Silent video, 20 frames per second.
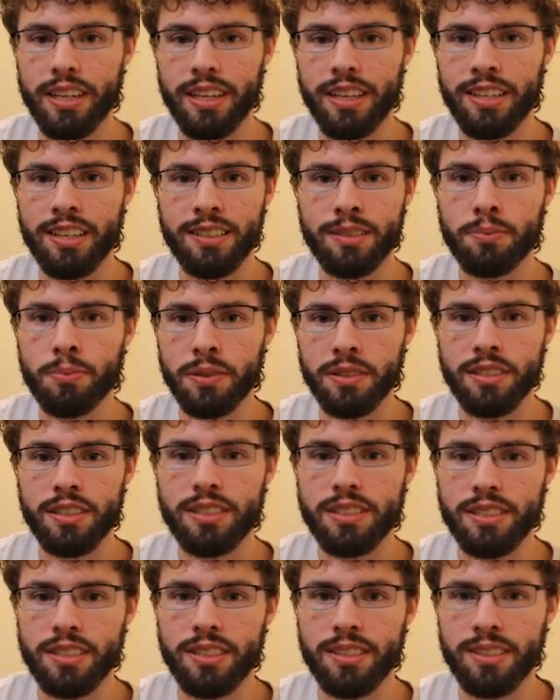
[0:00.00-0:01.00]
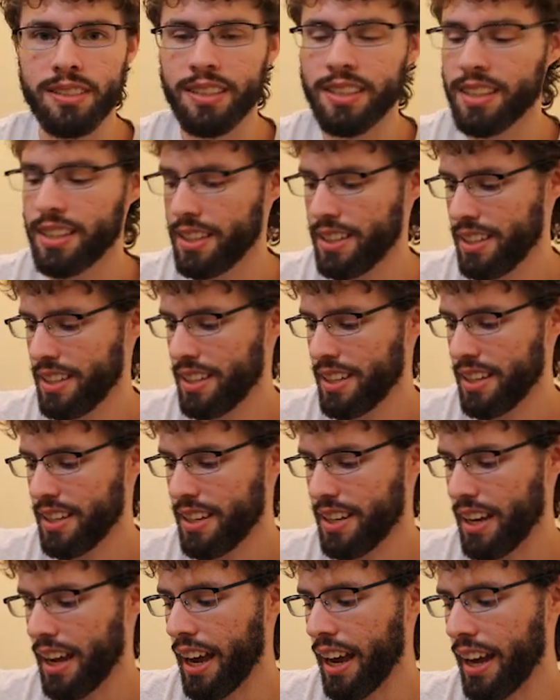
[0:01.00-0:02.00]
in his position,
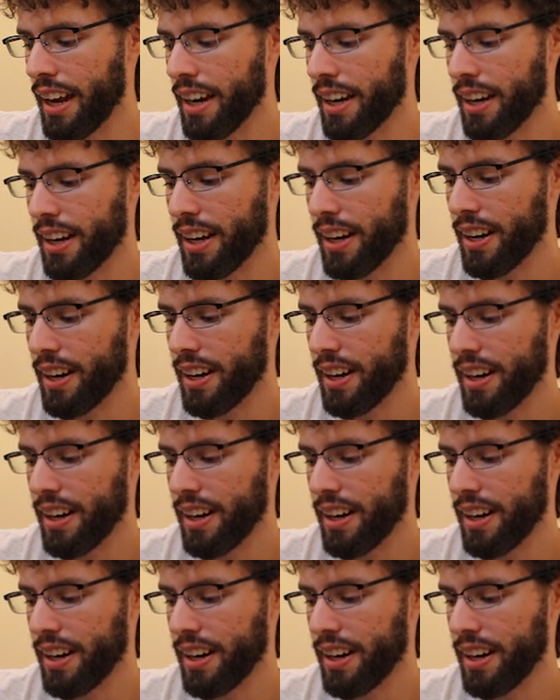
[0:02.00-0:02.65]
and